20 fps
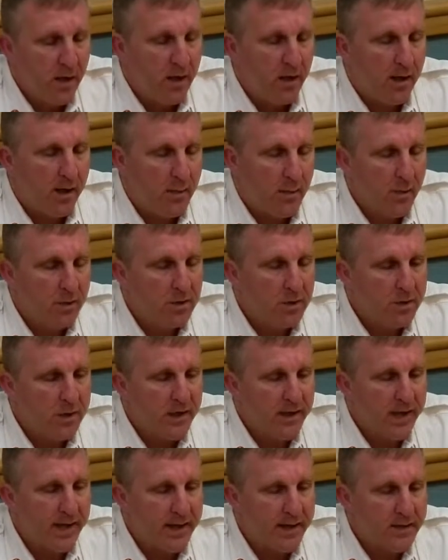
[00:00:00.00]
but
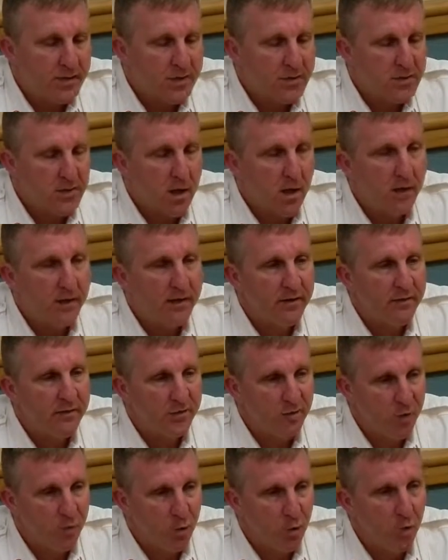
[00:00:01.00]
looking at starting
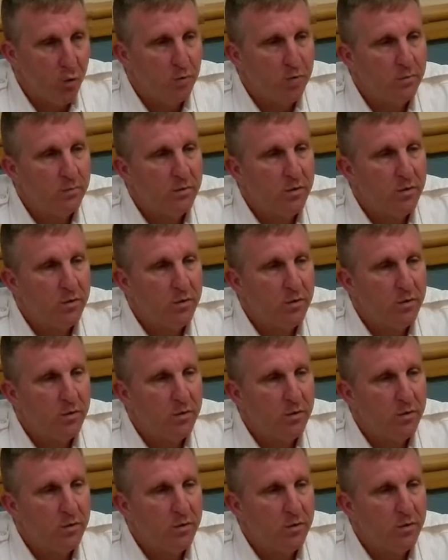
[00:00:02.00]
to